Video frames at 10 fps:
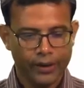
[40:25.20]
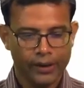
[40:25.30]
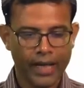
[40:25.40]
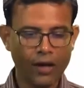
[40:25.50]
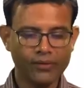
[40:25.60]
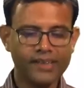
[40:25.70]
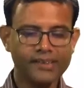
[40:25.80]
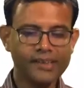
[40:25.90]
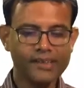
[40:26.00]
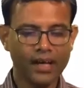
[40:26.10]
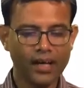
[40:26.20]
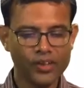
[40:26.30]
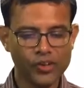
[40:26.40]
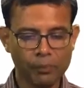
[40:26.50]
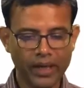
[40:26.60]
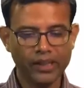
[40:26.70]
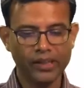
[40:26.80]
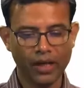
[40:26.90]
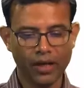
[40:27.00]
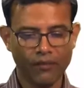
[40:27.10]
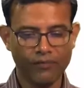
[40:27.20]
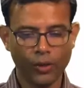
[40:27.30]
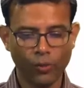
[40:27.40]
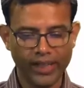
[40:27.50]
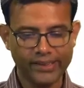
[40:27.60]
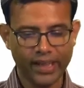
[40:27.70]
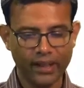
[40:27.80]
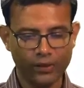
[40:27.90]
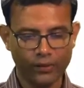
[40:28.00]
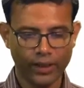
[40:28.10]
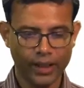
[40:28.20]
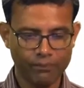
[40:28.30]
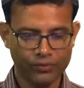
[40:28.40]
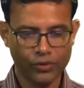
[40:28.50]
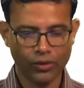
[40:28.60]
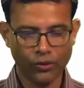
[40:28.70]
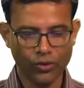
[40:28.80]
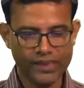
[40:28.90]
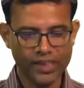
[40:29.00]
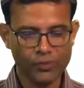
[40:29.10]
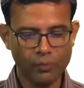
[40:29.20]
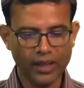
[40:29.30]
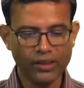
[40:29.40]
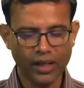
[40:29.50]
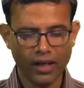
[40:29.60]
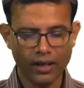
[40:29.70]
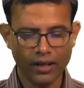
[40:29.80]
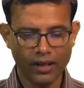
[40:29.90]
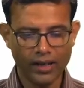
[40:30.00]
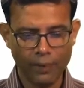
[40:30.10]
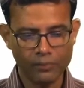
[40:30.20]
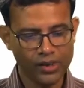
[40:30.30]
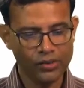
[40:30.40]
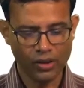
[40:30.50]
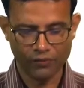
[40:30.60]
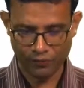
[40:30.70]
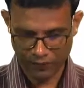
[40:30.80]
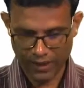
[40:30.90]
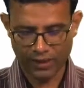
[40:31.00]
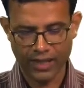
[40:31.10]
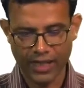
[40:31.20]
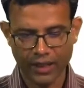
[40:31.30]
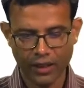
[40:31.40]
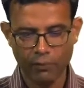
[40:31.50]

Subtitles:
Now, this is a spectra of a quasar, okay. So, a quasar spectra in absence of the intergalactic